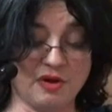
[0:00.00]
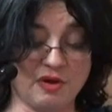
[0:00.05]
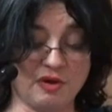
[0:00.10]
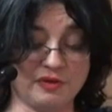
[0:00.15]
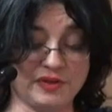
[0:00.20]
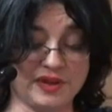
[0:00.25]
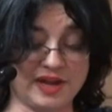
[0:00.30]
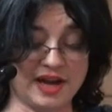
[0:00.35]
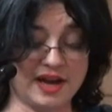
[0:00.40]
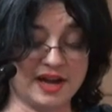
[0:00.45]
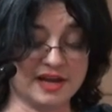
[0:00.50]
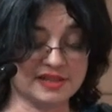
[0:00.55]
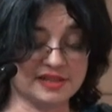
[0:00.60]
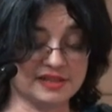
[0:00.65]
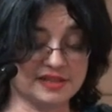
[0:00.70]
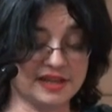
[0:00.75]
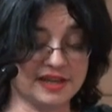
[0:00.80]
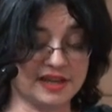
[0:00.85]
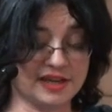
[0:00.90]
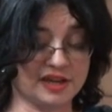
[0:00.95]
or the
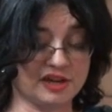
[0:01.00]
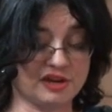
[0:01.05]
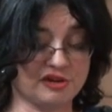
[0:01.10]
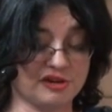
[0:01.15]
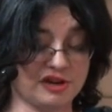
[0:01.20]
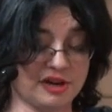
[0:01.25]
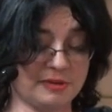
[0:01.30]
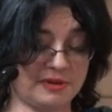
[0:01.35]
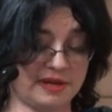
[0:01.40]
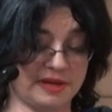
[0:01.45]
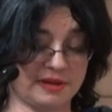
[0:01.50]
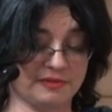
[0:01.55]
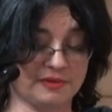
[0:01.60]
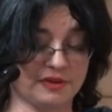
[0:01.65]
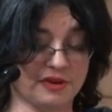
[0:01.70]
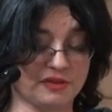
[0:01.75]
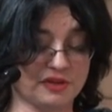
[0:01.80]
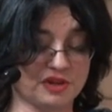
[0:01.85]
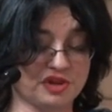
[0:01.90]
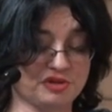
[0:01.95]
arsenic and
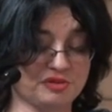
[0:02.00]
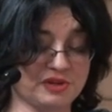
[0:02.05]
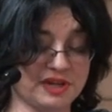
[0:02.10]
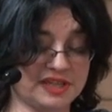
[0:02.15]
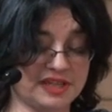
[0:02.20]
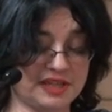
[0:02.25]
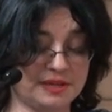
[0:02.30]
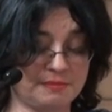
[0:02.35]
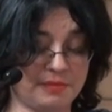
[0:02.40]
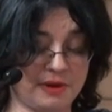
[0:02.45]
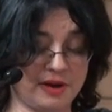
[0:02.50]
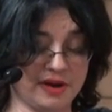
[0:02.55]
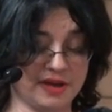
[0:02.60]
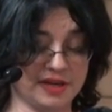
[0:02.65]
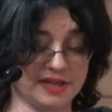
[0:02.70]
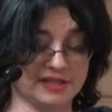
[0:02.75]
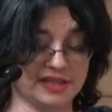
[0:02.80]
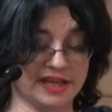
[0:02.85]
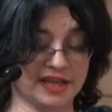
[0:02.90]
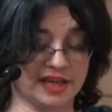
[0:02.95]
chromium on the treated
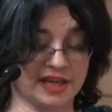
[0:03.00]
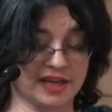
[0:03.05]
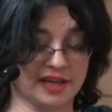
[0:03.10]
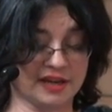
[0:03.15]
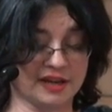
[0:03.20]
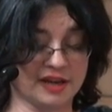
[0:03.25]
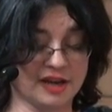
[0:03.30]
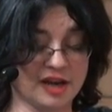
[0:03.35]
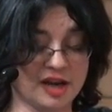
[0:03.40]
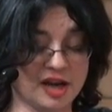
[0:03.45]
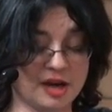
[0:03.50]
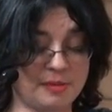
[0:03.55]
pine decking